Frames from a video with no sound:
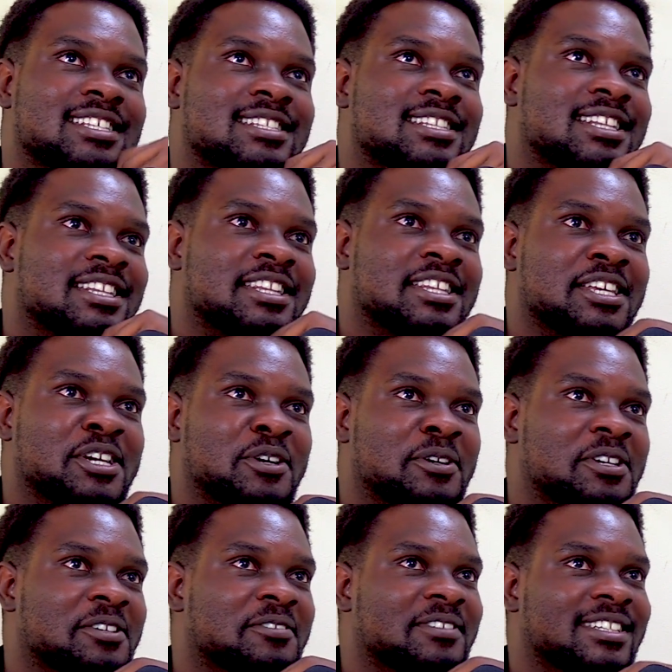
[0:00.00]
the theory
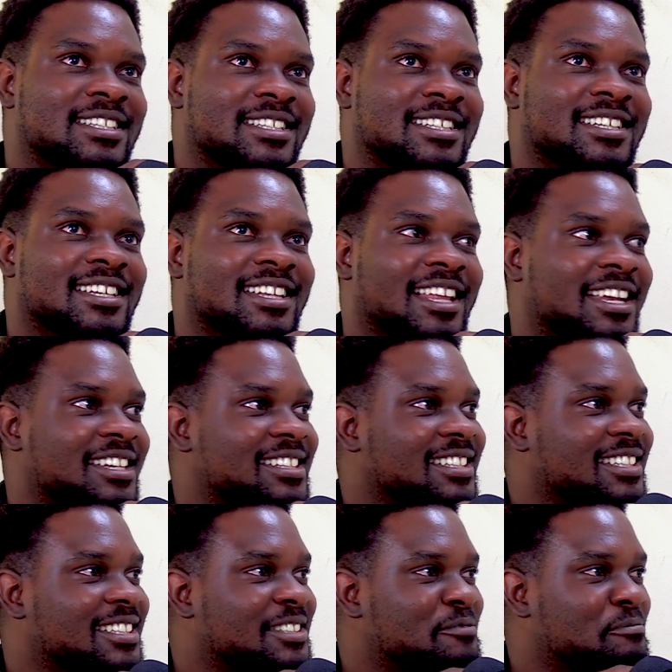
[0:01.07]
of it. That is it.